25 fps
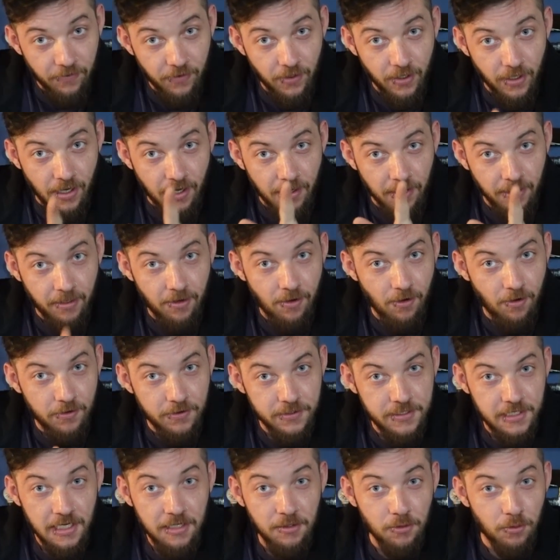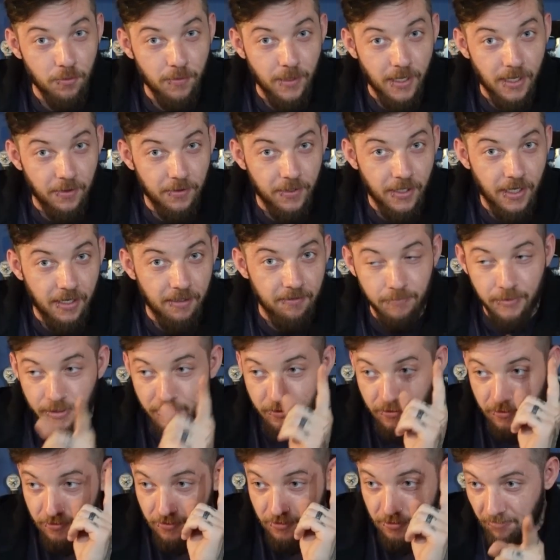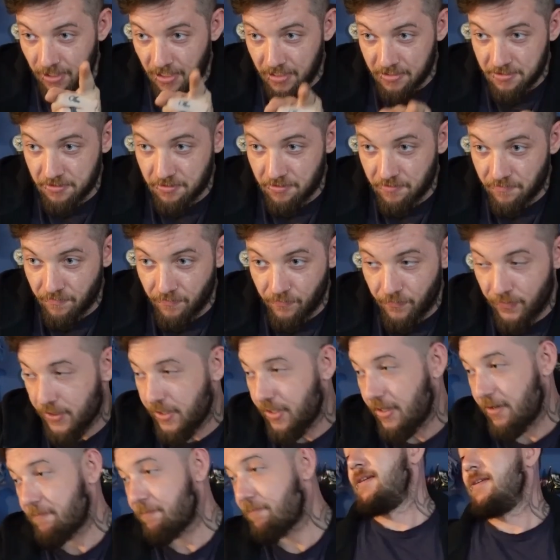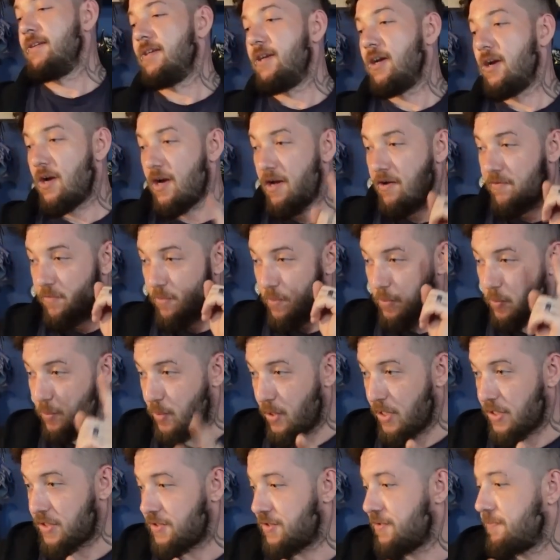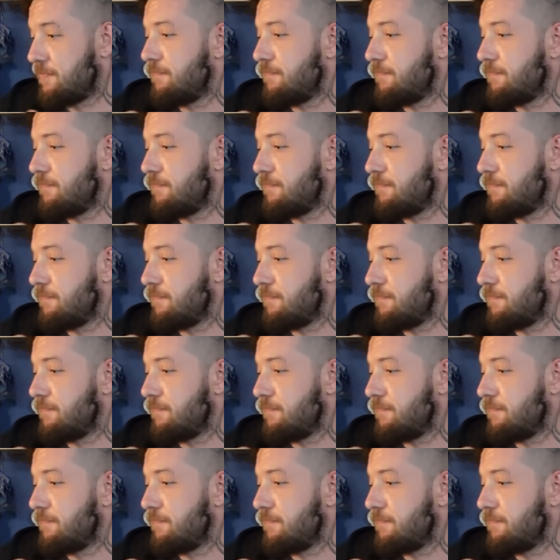that I can't tell you about yet because that's another video. You're gonna have to be patient.